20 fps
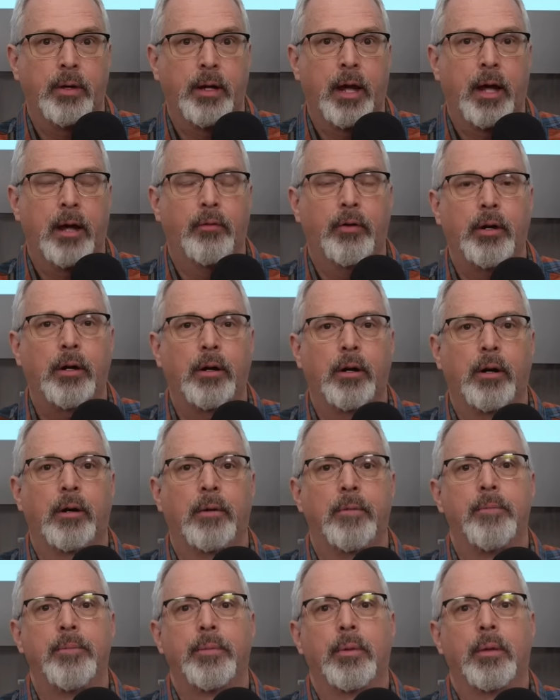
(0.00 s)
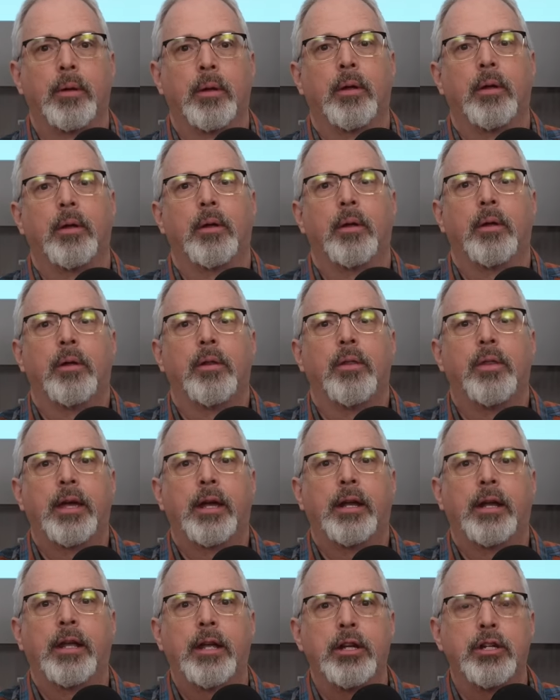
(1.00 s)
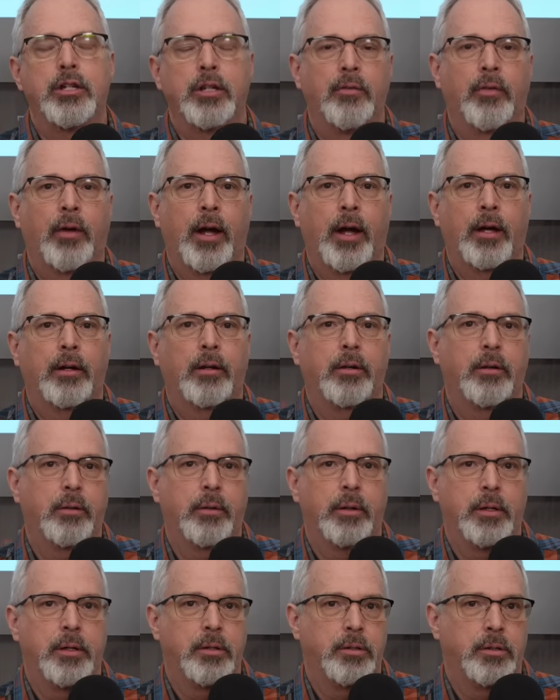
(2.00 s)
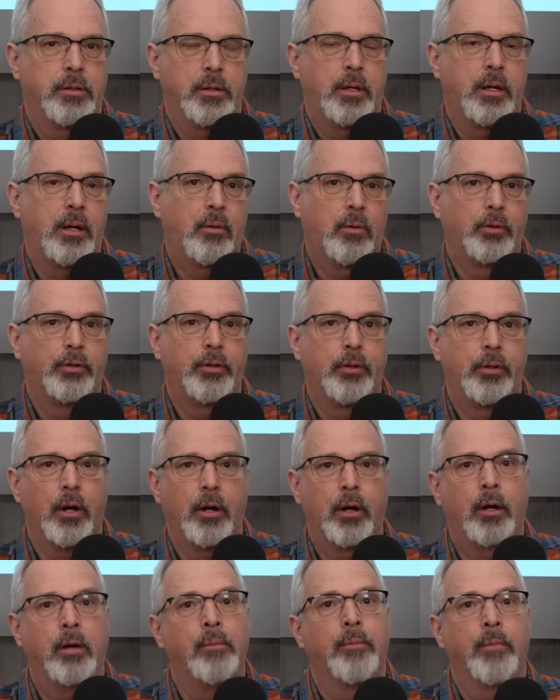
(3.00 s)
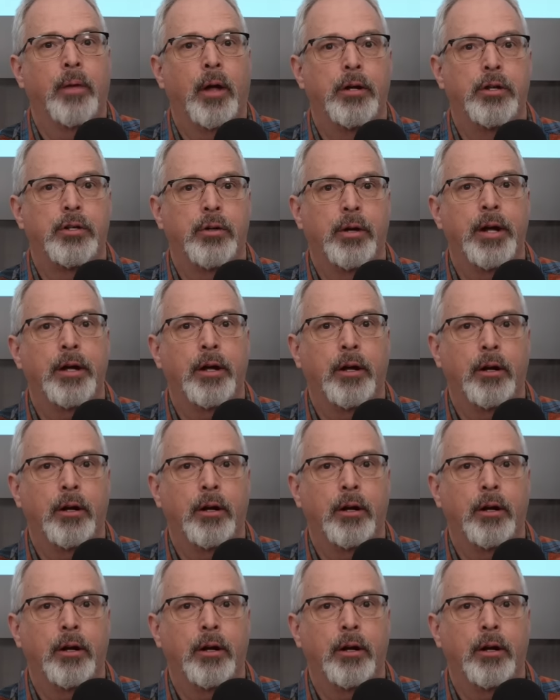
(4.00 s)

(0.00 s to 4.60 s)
have here, the adhesion value is equal to the undrained